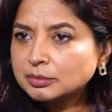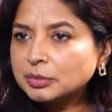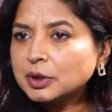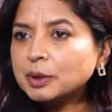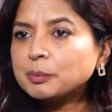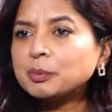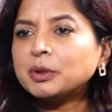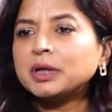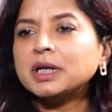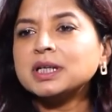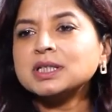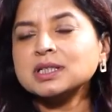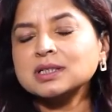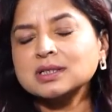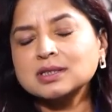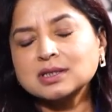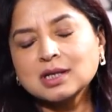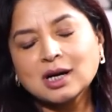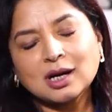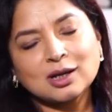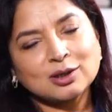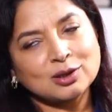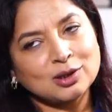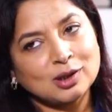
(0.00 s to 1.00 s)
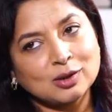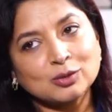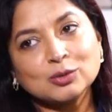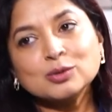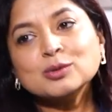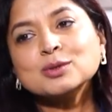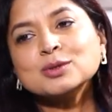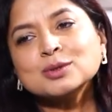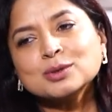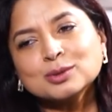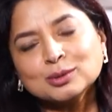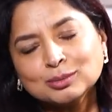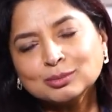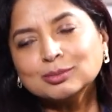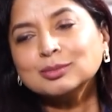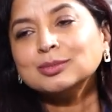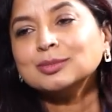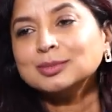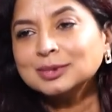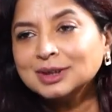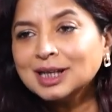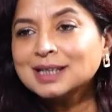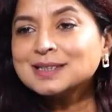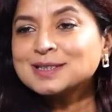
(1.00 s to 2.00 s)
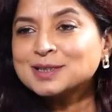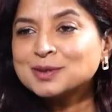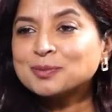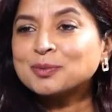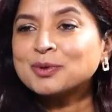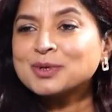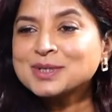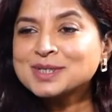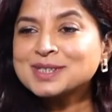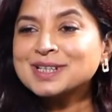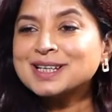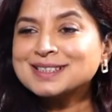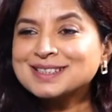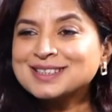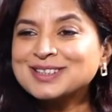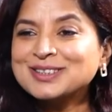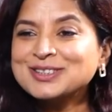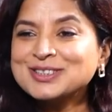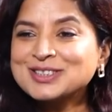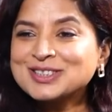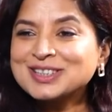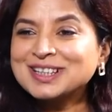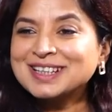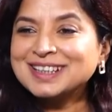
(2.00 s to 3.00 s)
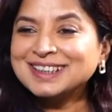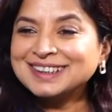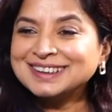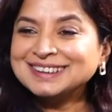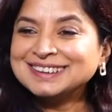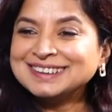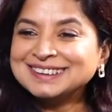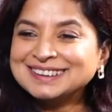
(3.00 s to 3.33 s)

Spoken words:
preparation start aavum. So that's the process usually.